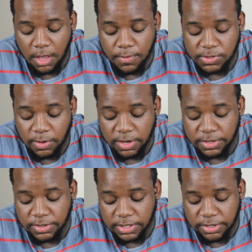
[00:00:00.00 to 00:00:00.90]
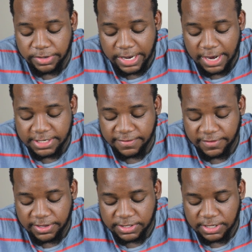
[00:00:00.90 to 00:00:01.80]
So we're gonna do a little reaction
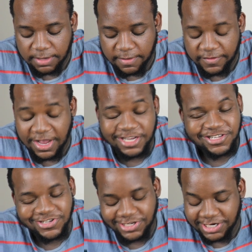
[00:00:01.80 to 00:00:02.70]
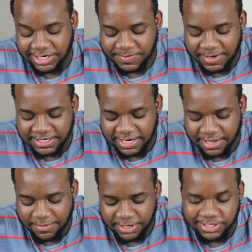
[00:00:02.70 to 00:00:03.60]
video to them. If you guys are new to the channel, smash that
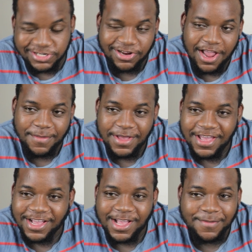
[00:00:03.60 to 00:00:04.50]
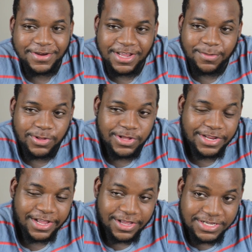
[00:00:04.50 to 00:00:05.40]
like button, subscribe, comment down below, all
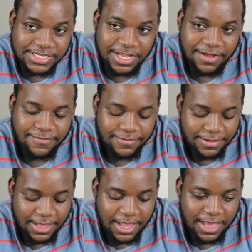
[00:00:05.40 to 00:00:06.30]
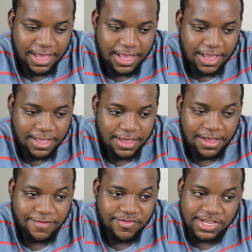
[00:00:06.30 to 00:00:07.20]
that good stuff. And
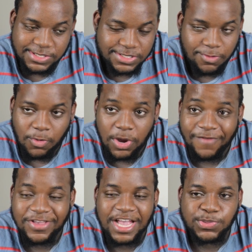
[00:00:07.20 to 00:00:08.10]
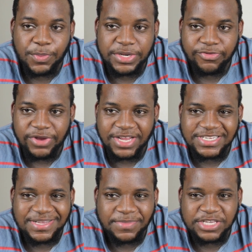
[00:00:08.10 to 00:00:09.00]
yeah, if you guys want me to react
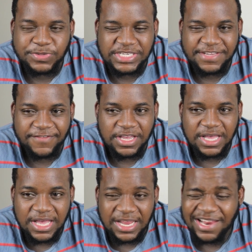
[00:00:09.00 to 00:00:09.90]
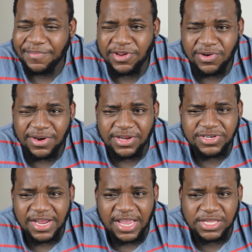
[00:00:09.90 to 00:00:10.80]
to something specific, let me know and I'll
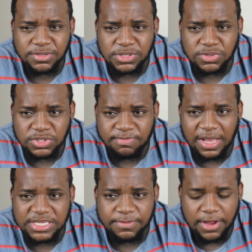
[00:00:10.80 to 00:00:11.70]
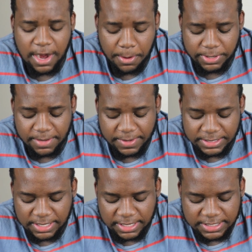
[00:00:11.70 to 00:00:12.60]
try to get to it as soon as possible. Alright, with that
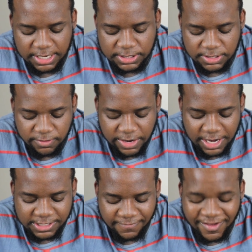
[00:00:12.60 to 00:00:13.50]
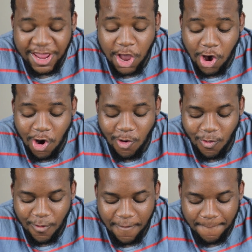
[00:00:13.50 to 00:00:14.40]
being said, let's get into the reaction video.